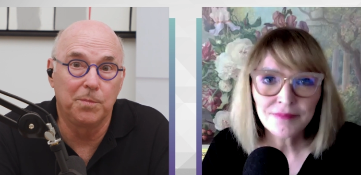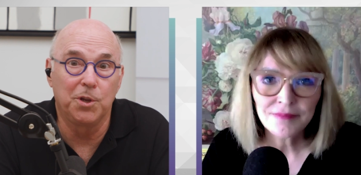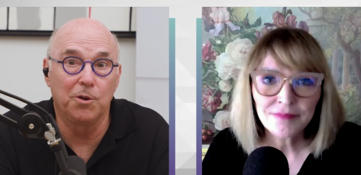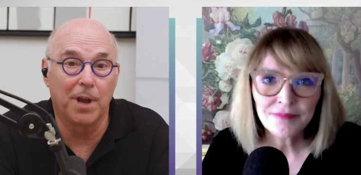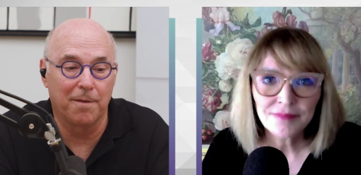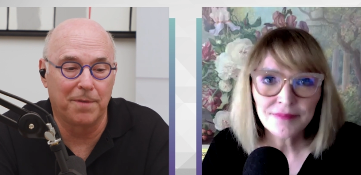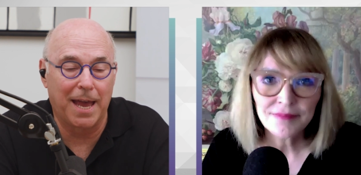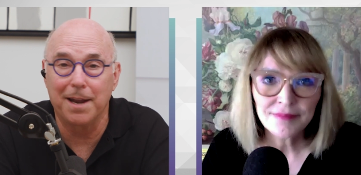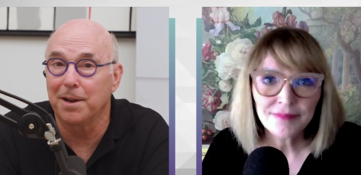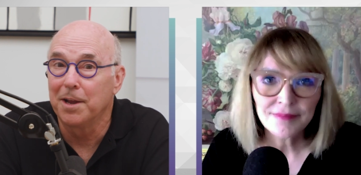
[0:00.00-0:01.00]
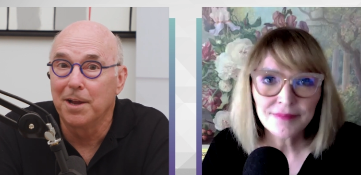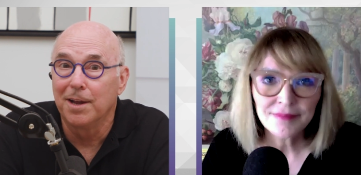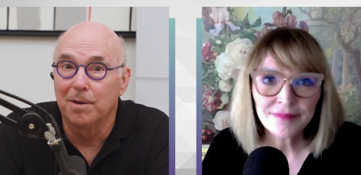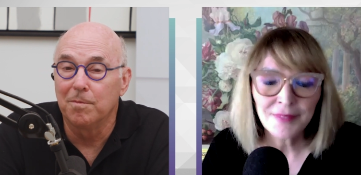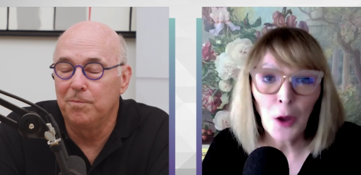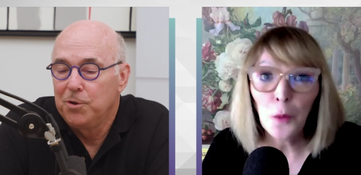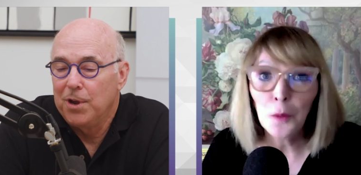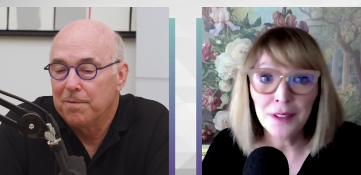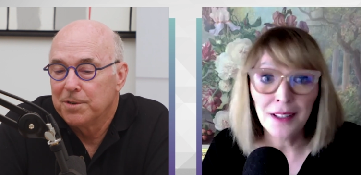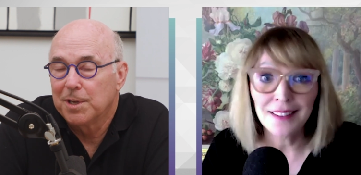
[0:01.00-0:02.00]
Speaker 1: Do you have that? Oh, Do
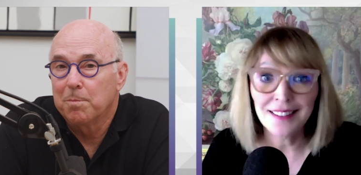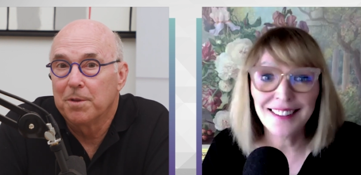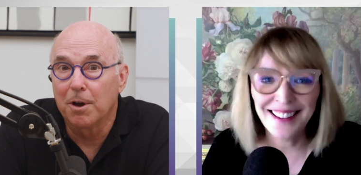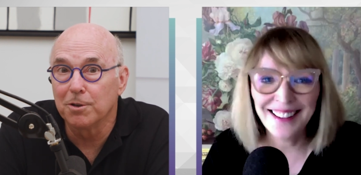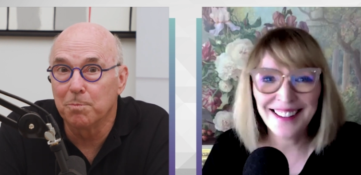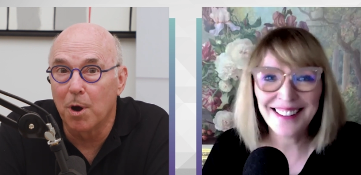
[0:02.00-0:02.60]
you yes. some of those